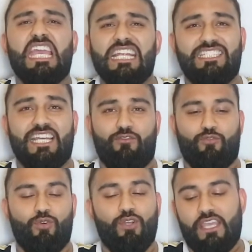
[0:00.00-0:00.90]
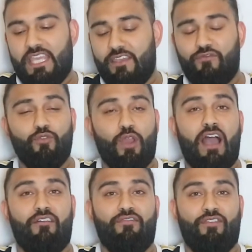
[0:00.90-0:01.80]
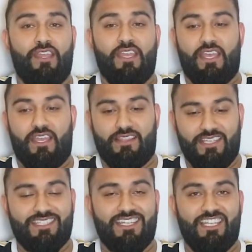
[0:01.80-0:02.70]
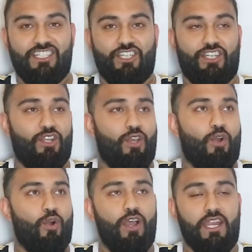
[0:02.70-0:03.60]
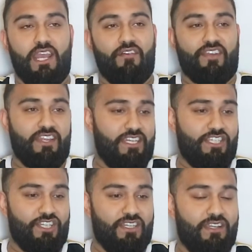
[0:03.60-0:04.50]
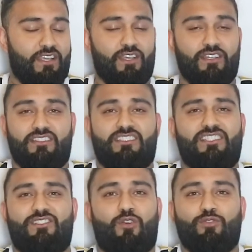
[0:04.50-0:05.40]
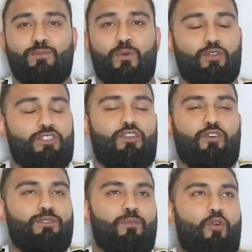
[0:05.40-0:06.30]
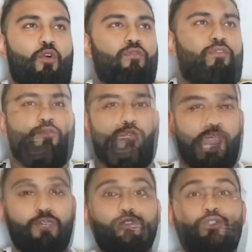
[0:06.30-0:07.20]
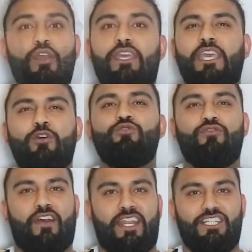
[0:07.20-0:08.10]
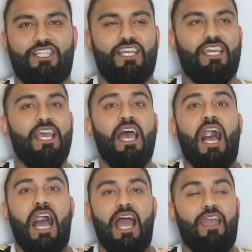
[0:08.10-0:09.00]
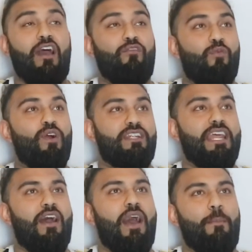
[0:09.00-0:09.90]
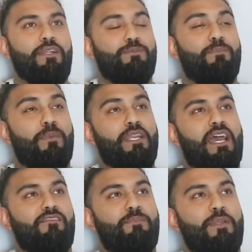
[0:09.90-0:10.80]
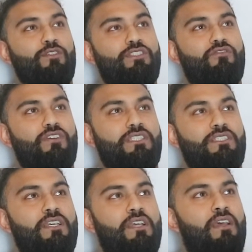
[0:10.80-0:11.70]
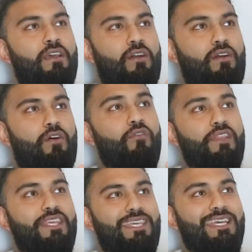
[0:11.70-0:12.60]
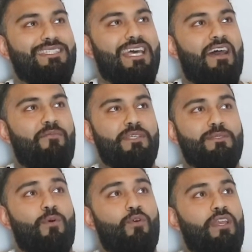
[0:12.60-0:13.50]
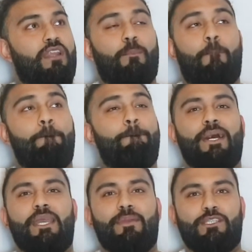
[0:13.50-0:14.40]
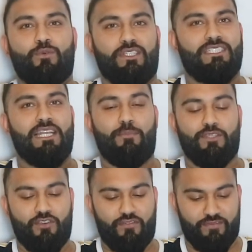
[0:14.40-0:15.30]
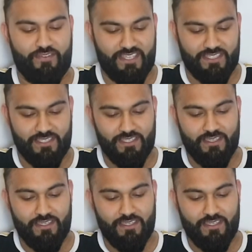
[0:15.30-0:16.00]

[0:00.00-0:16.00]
in general. If you have this condition or any other condition, just don't smoke. Just don't smoke overall. And also, it kills you financially. I have worked out how much money I've spent on cigarettes over the years that I've been smoking, and boy, it makes you want to slap yourself in the face.